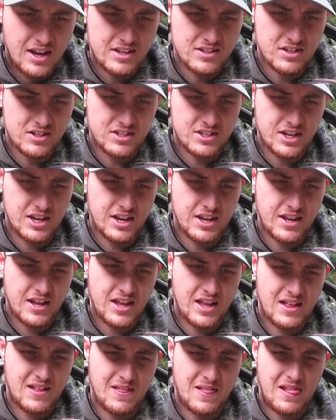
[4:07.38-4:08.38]
as I say,
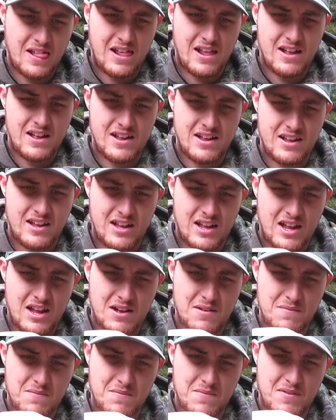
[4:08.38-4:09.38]

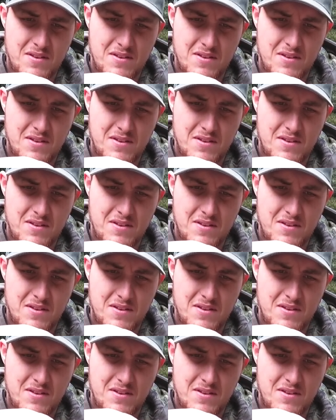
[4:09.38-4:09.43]
up,